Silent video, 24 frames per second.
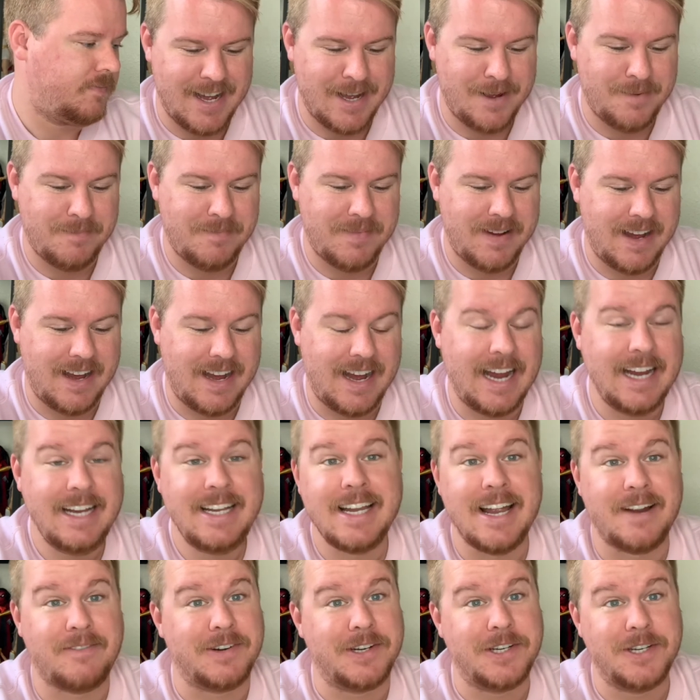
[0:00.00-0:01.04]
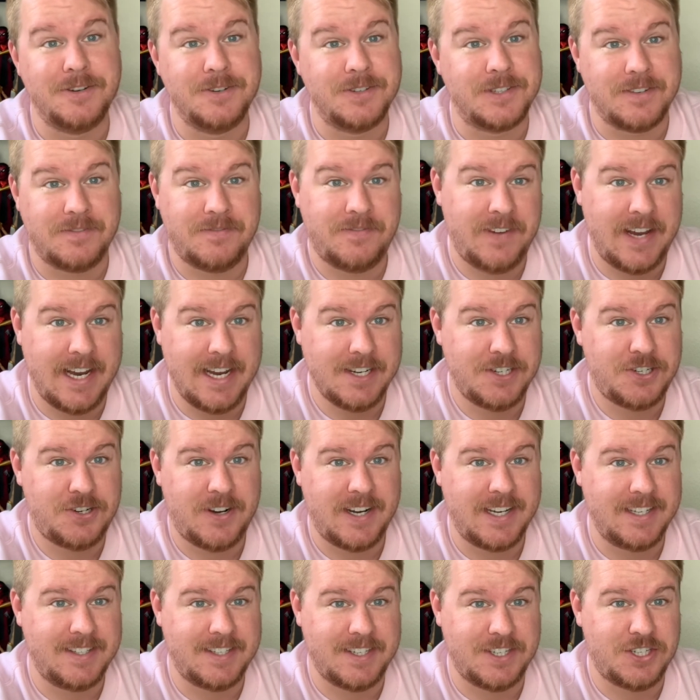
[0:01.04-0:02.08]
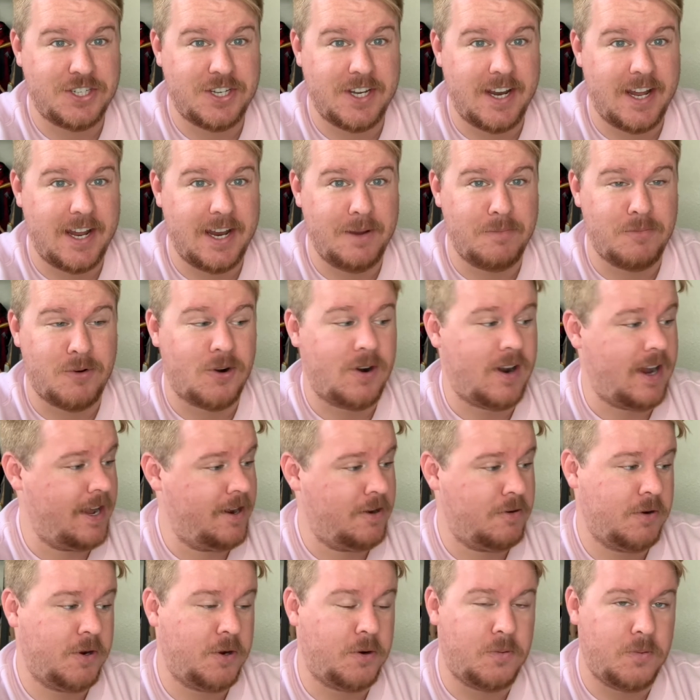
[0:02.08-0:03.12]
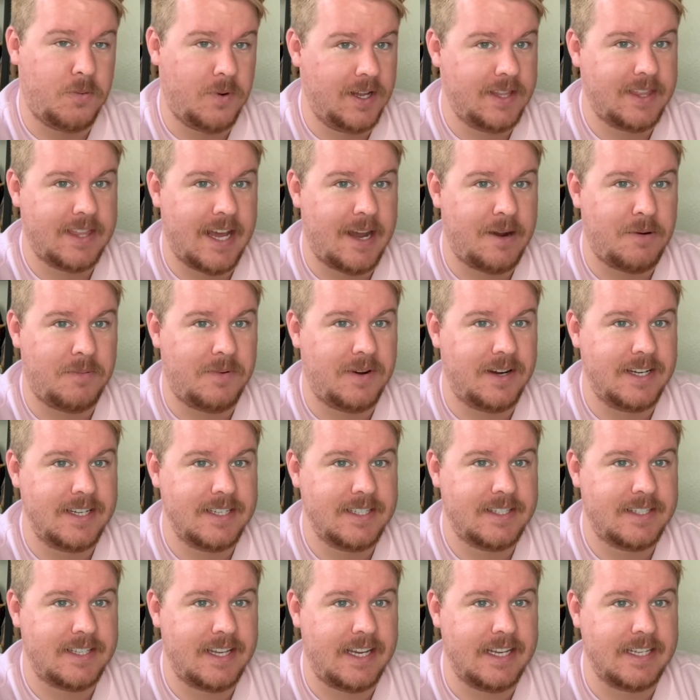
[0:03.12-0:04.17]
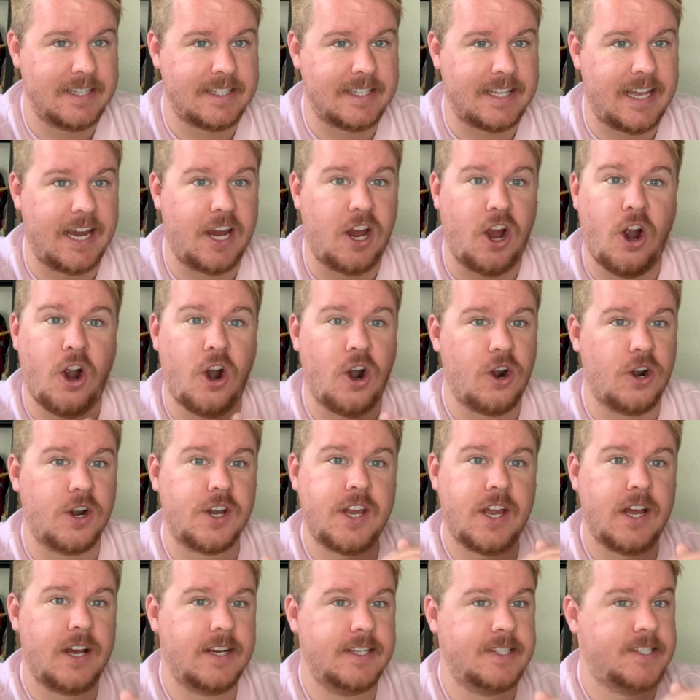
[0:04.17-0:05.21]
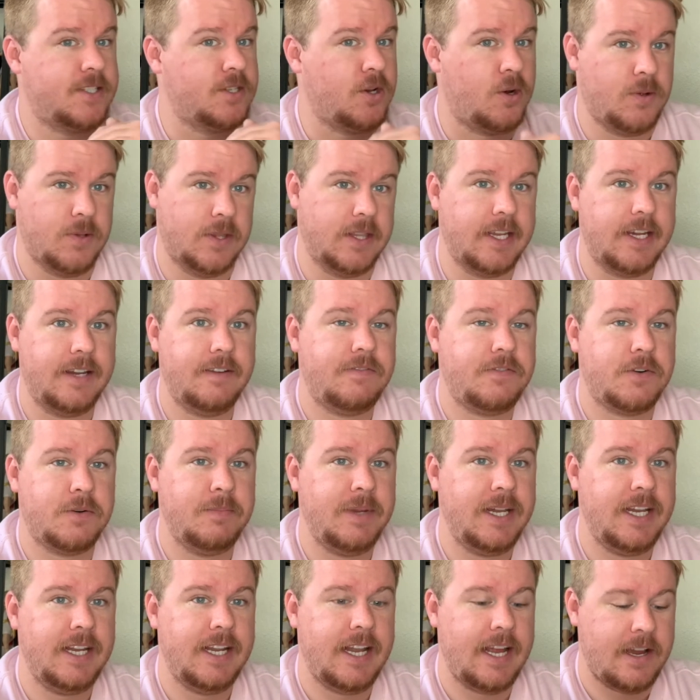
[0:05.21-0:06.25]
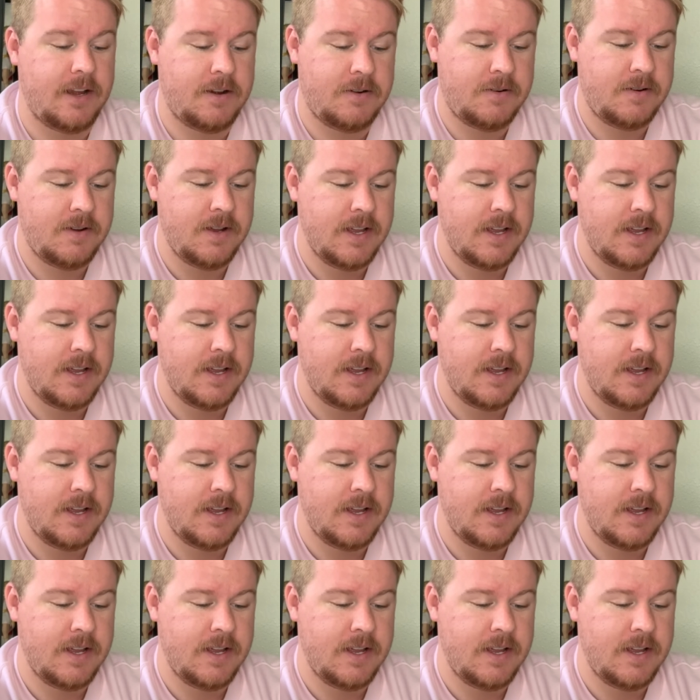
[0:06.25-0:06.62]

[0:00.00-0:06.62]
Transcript: I never use a fade transition anymore. I don't know what that was. It's like hard cuts only for me now.